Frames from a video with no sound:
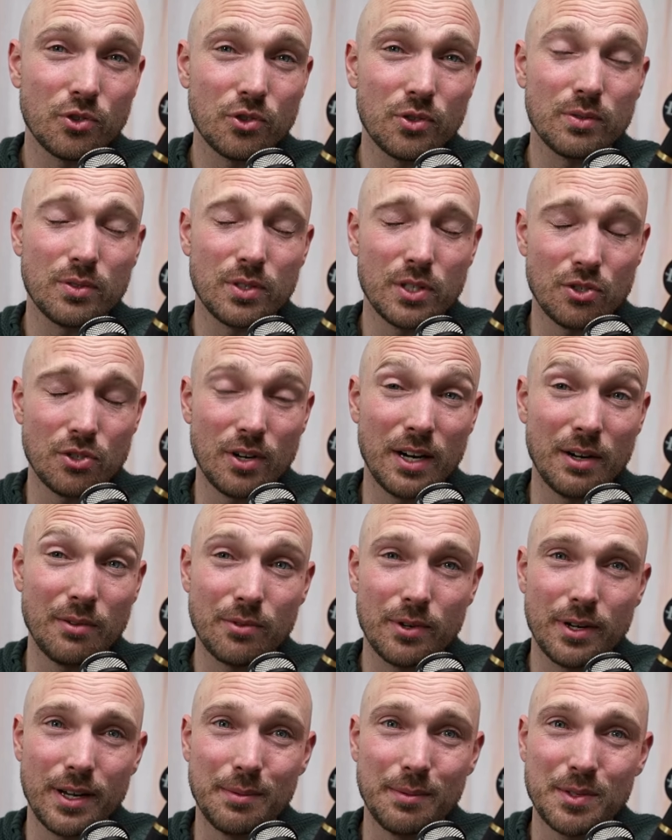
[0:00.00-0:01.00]
tr just trying to
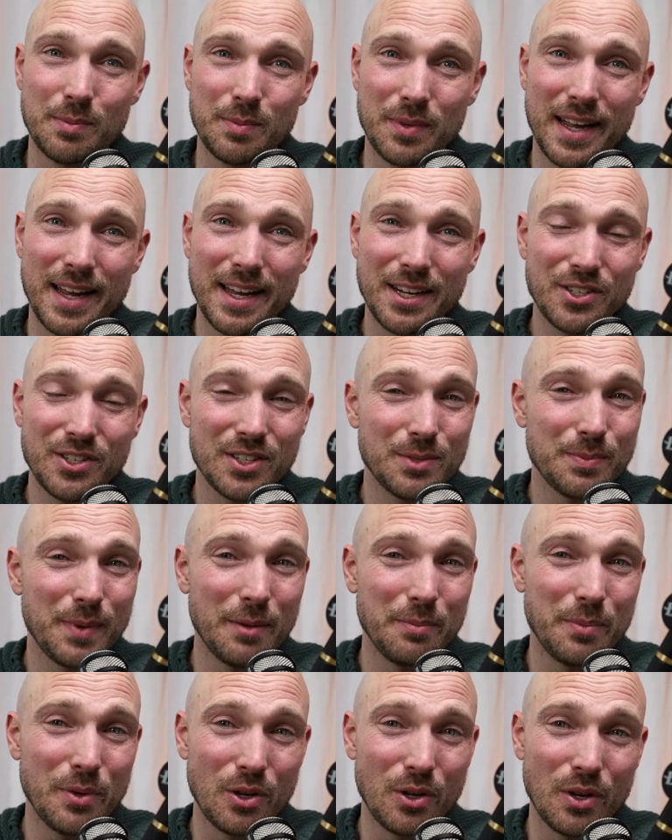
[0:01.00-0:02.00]
free up some cash. This
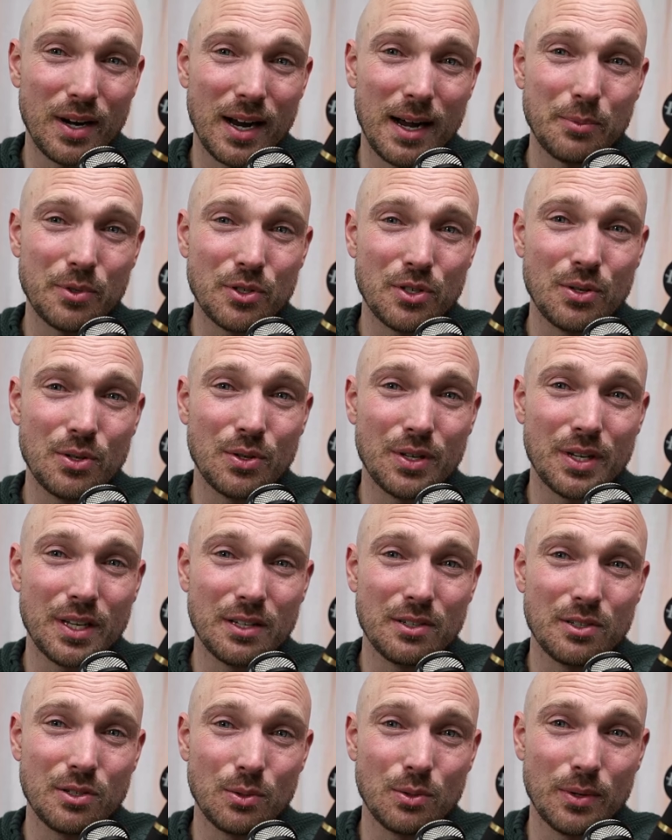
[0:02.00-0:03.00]
might be a good
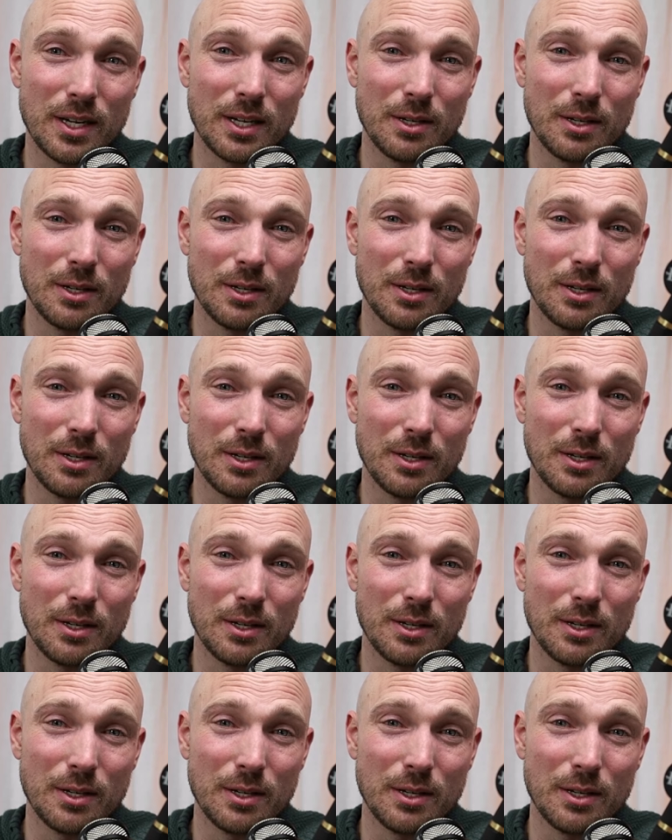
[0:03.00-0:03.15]
opportunity to,